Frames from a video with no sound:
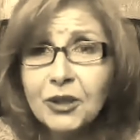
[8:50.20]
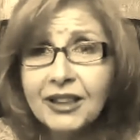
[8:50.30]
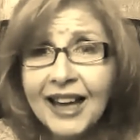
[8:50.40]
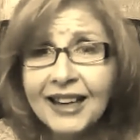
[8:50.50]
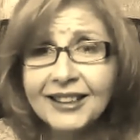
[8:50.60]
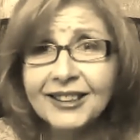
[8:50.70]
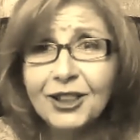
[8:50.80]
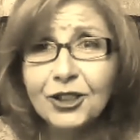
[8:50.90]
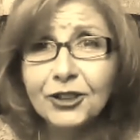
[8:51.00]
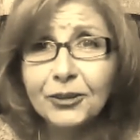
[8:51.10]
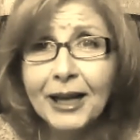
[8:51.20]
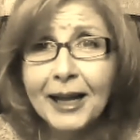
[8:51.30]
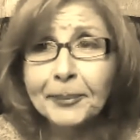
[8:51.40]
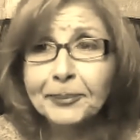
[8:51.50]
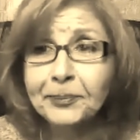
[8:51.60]
like to,
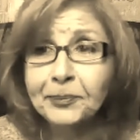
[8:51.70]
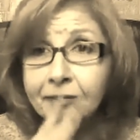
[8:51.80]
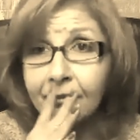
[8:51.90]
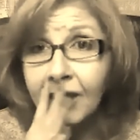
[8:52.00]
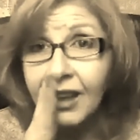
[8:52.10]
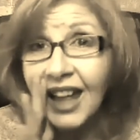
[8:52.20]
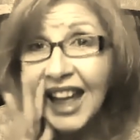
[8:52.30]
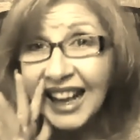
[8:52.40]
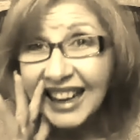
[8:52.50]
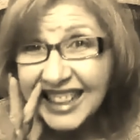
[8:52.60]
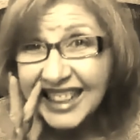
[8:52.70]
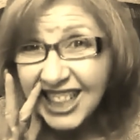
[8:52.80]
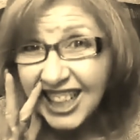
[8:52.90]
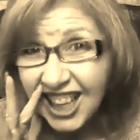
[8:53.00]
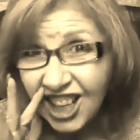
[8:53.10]
I like to
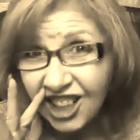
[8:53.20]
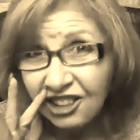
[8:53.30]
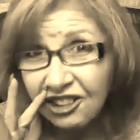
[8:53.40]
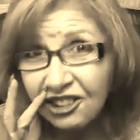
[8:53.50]
color.